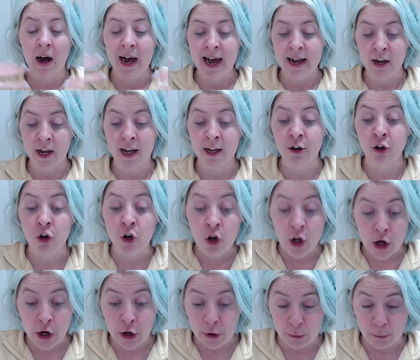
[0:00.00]
and
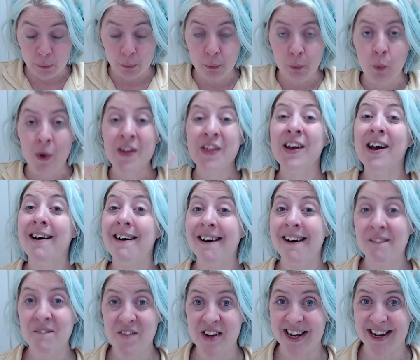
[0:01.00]
know with
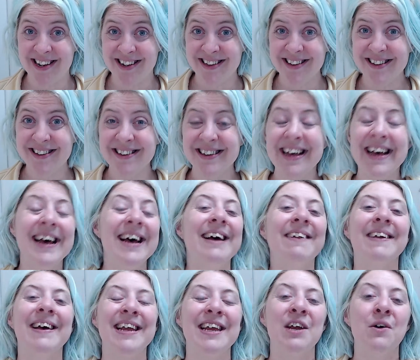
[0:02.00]
confidence
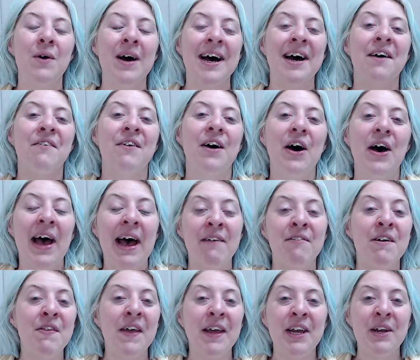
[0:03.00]
that you have
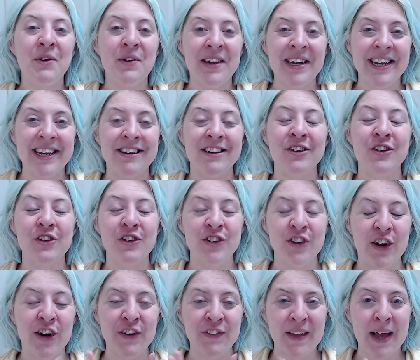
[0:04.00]
everything you need to
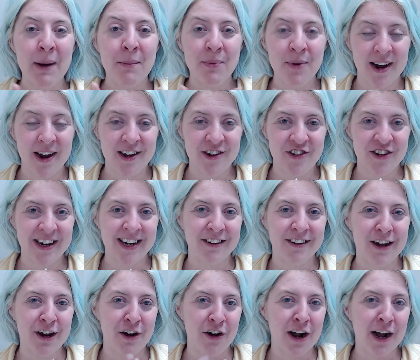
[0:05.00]
start that project,
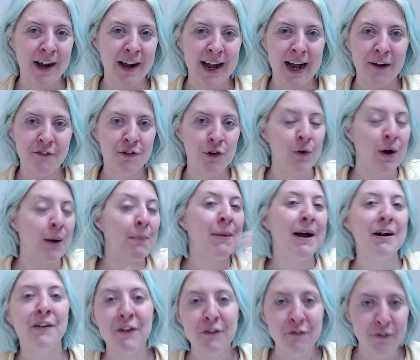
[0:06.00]
and you're not going to have to run
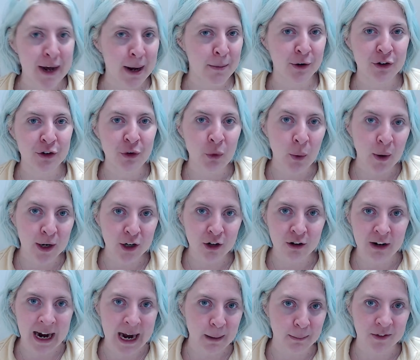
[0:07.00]
back to the fabric store and
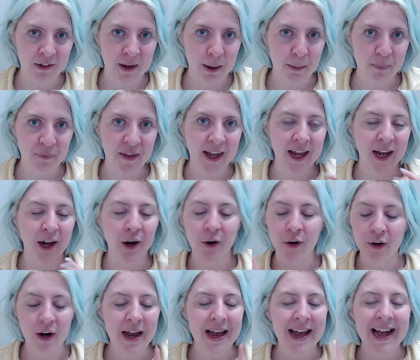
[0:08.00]
grab something
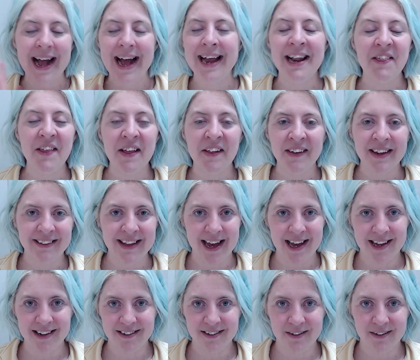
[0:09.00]
or anything like that.